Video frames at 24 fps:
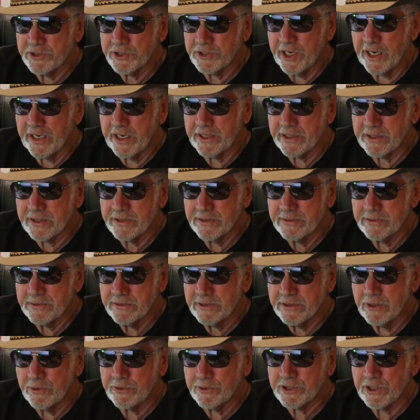Jaden,
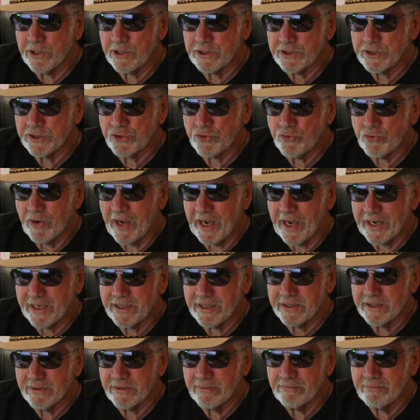who is on
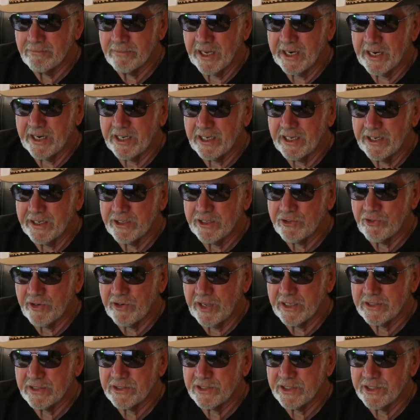track to medically
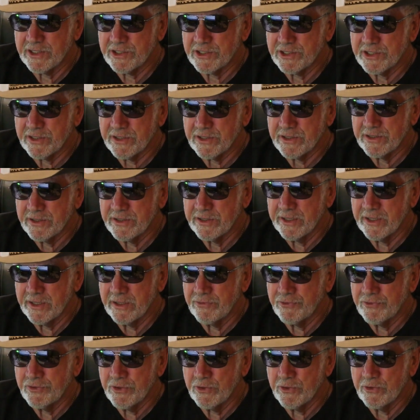transition in a
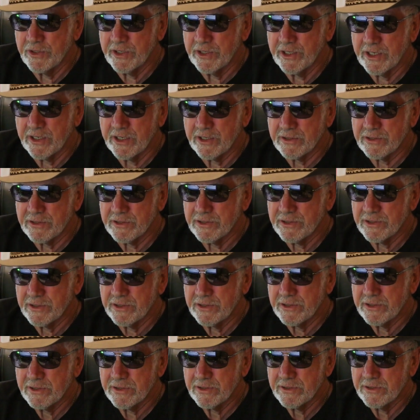few
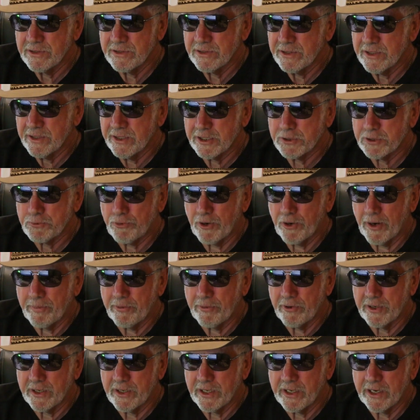years, is
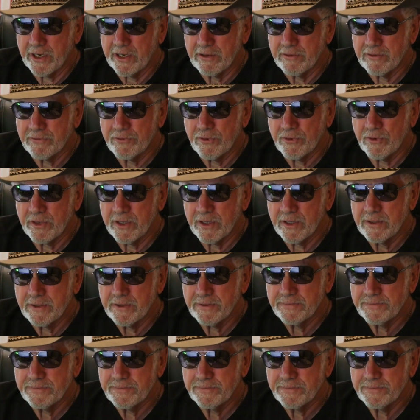properly cared for.